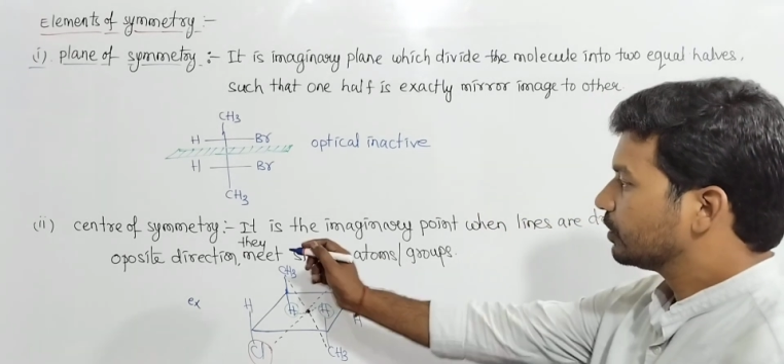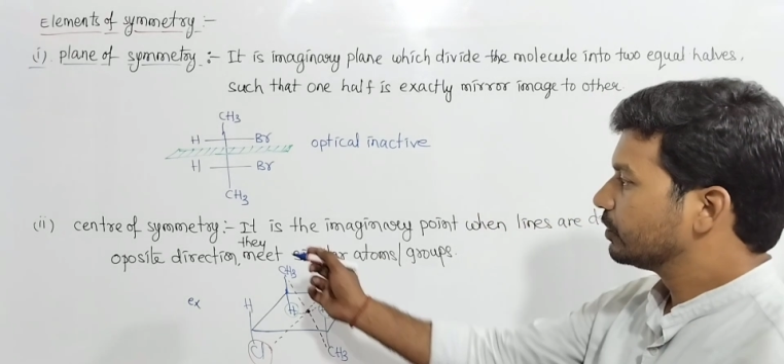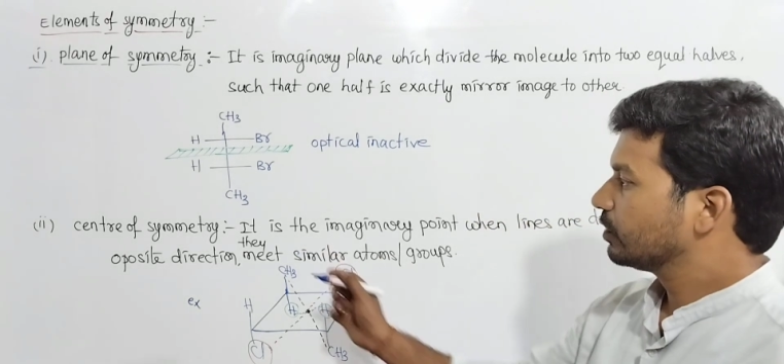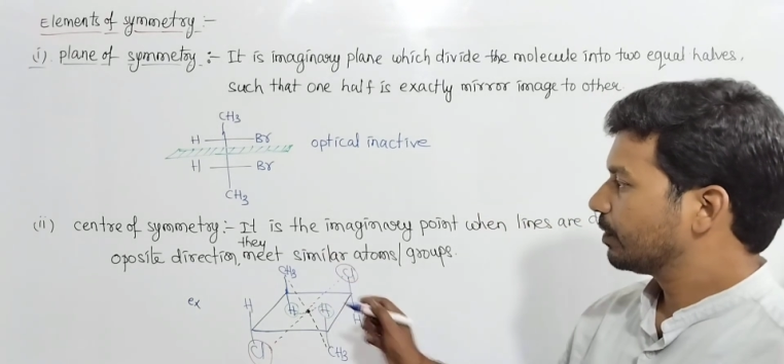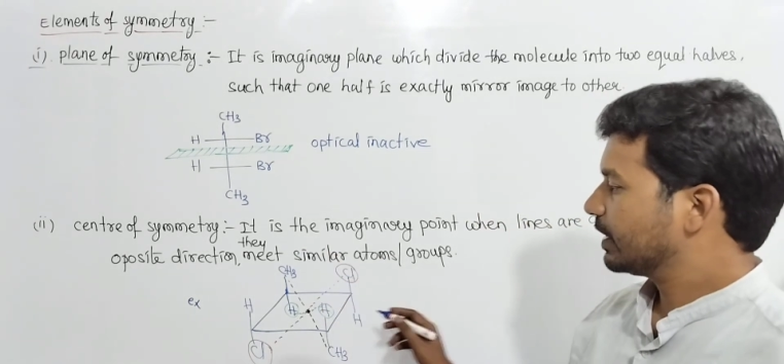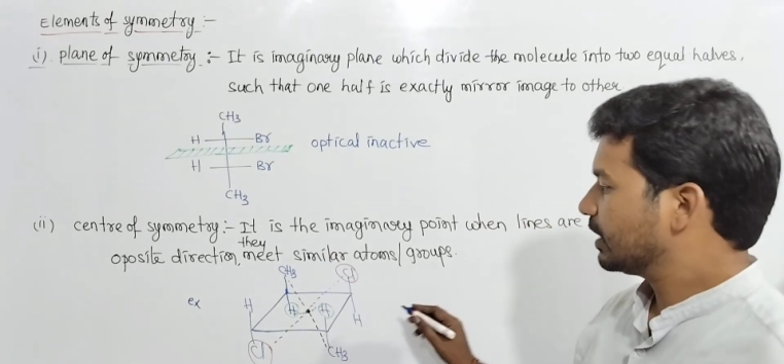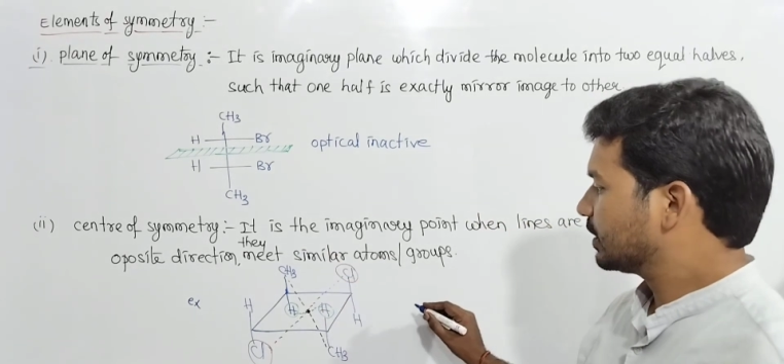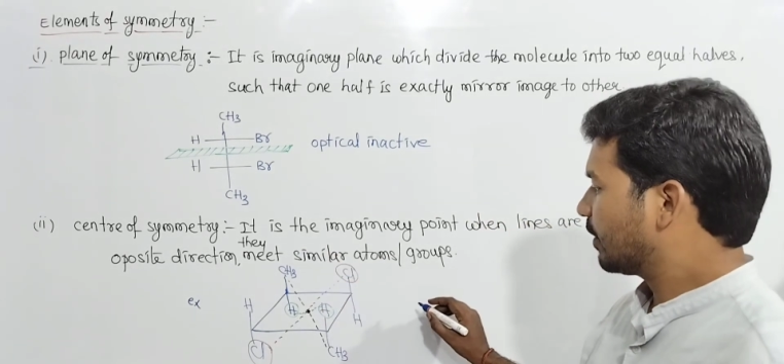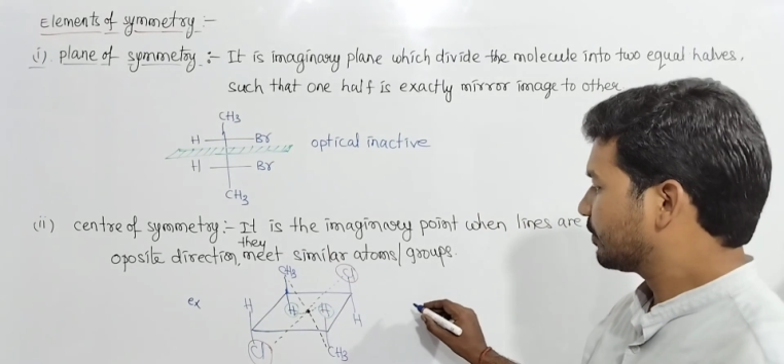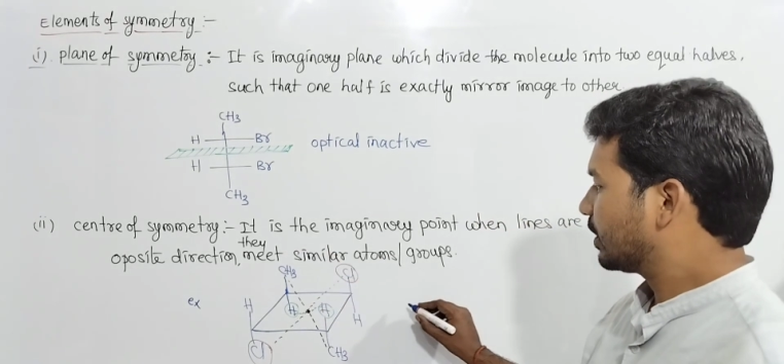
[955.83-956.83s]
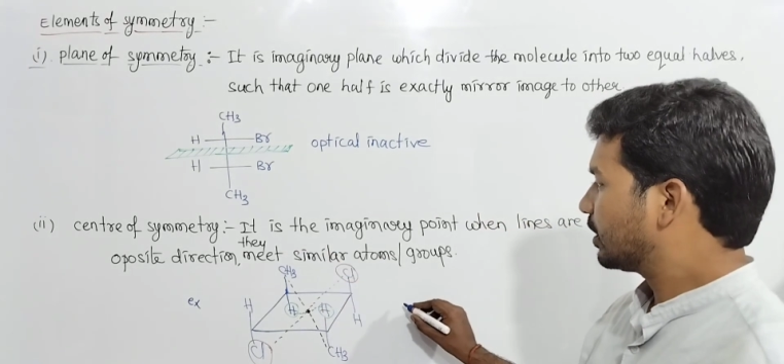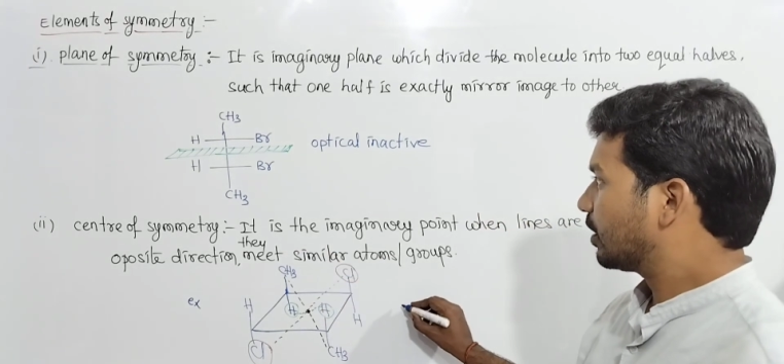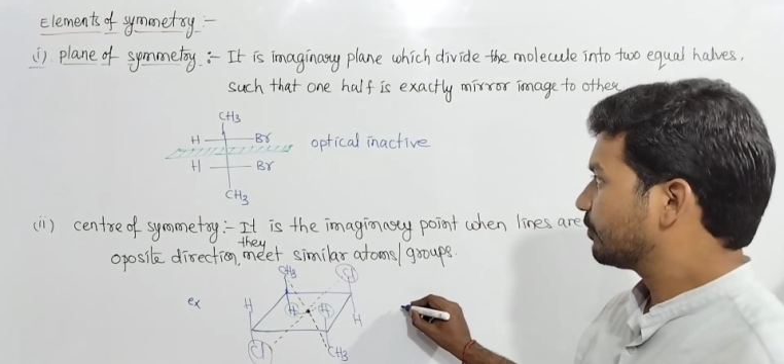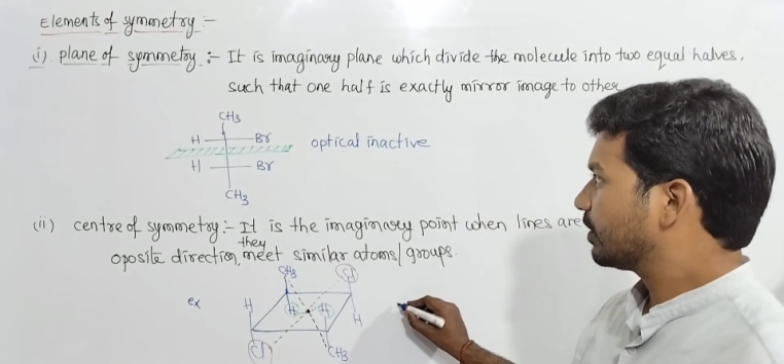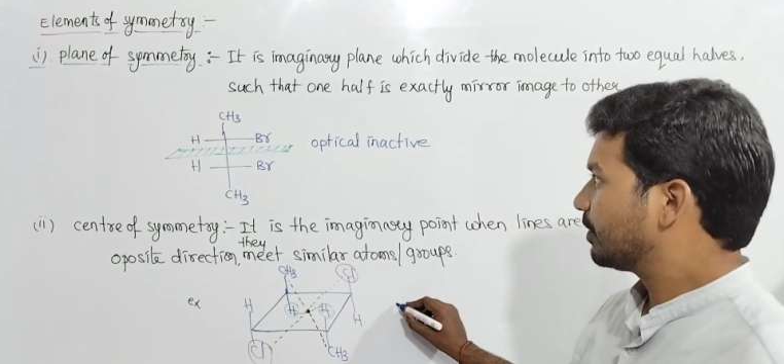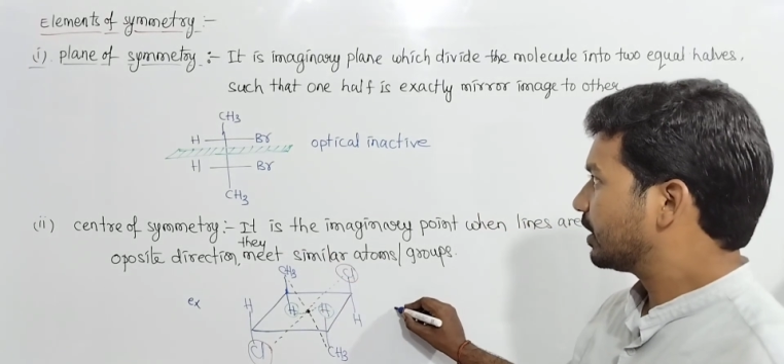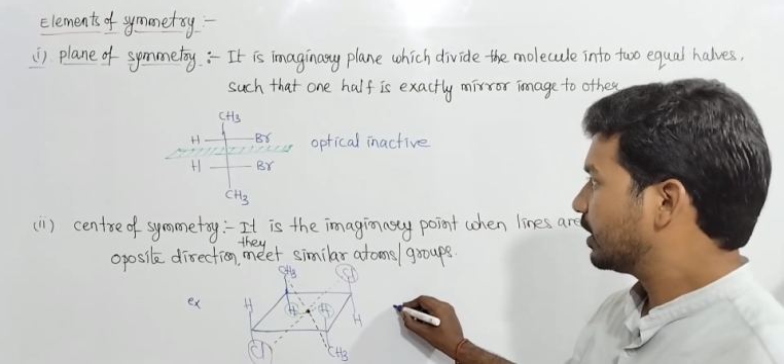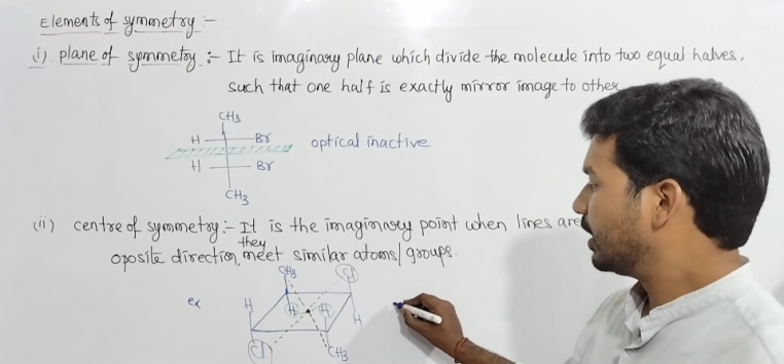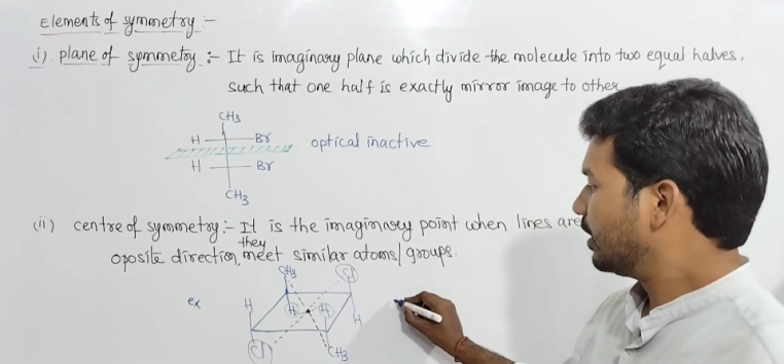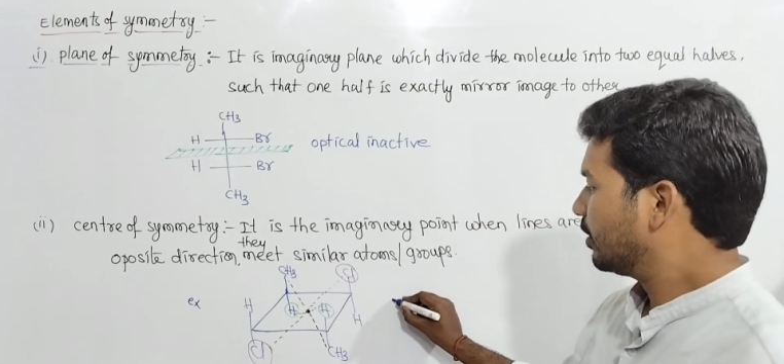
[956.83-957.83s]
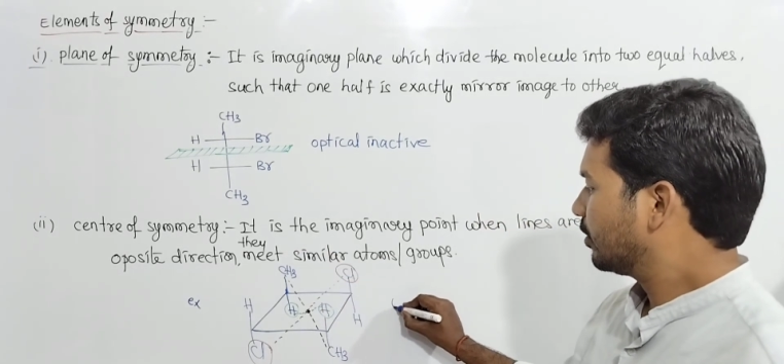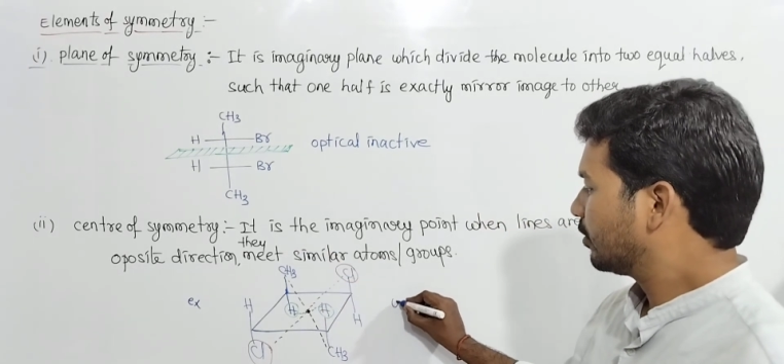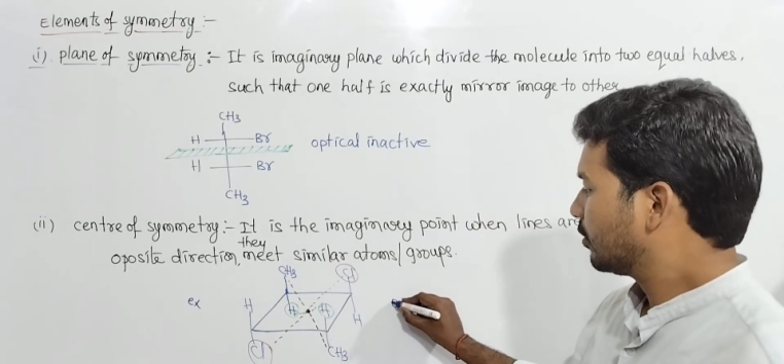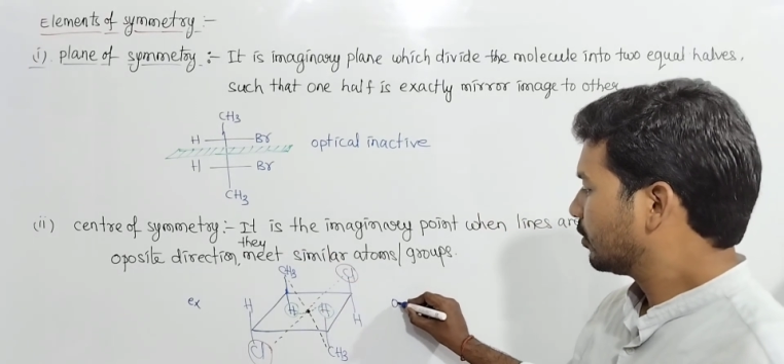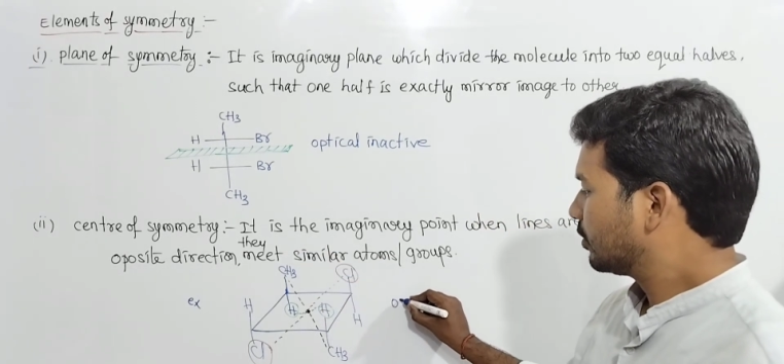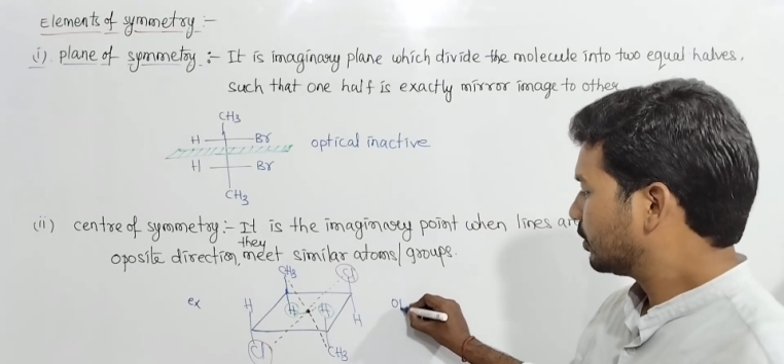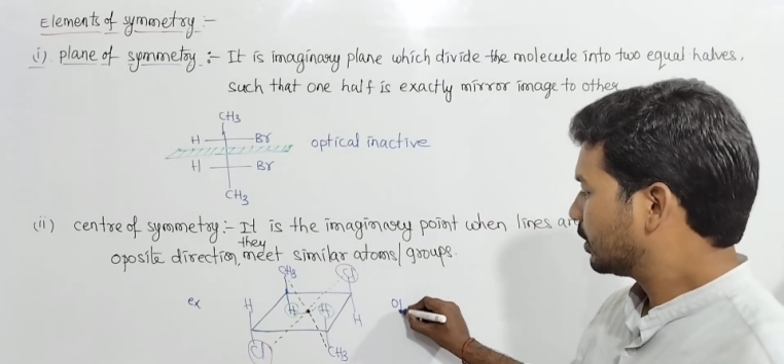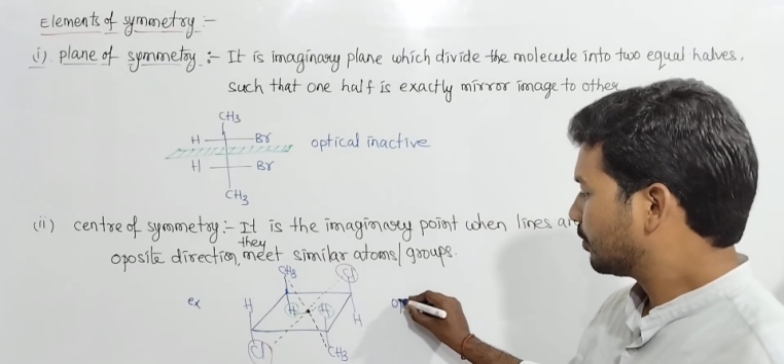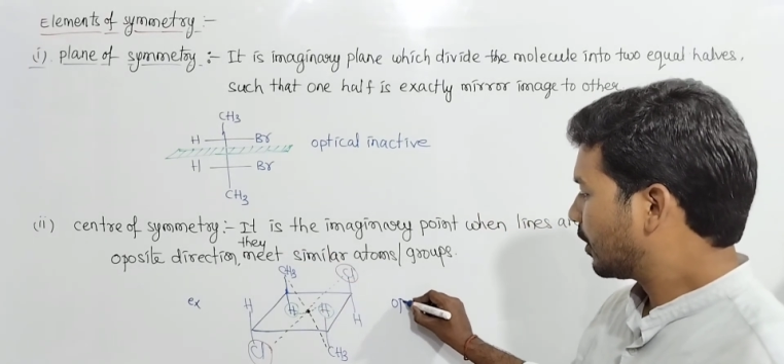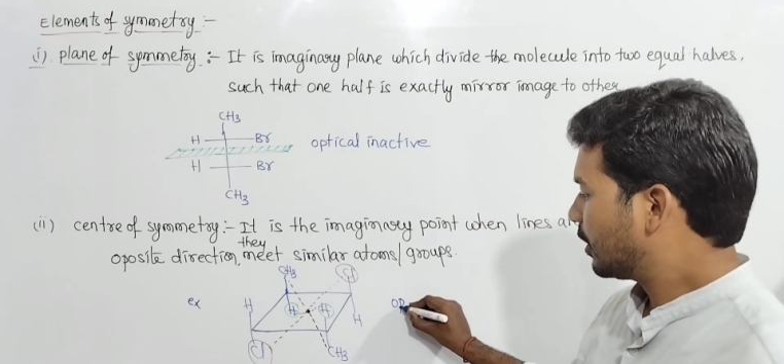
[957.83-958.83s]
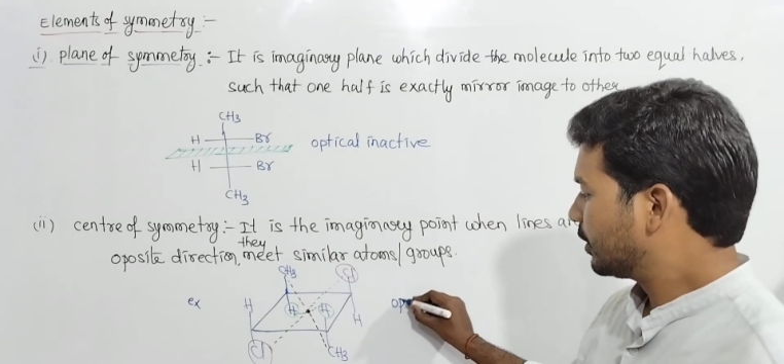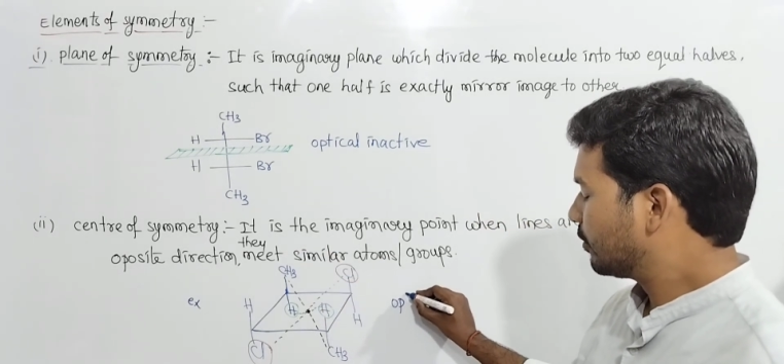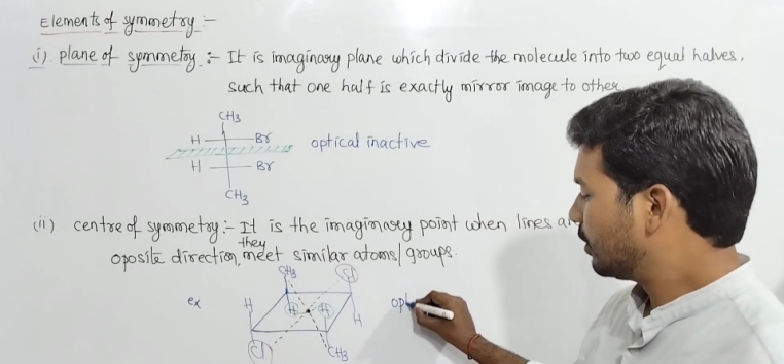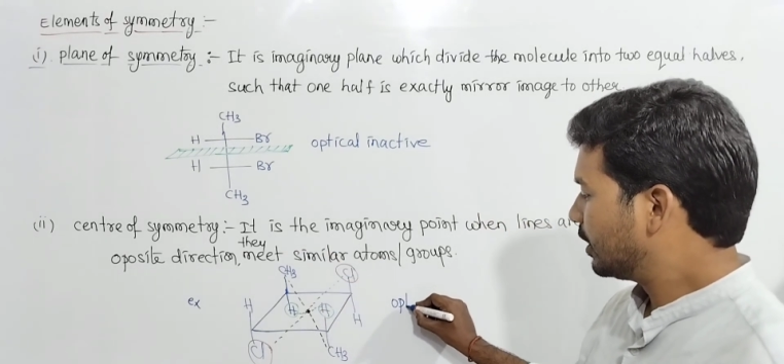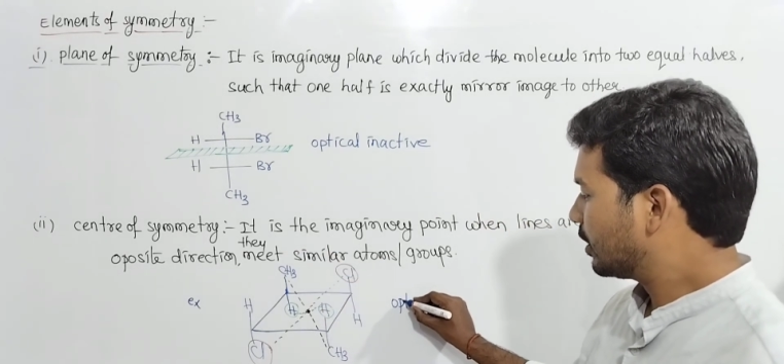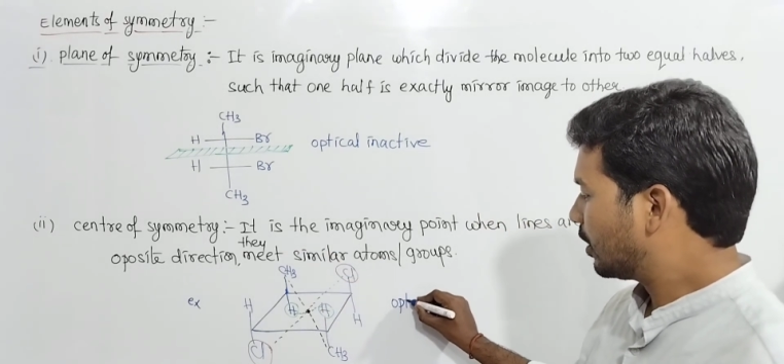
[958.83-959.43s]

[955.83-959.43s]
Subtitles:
Due to presence of center of symmetry, this molecule is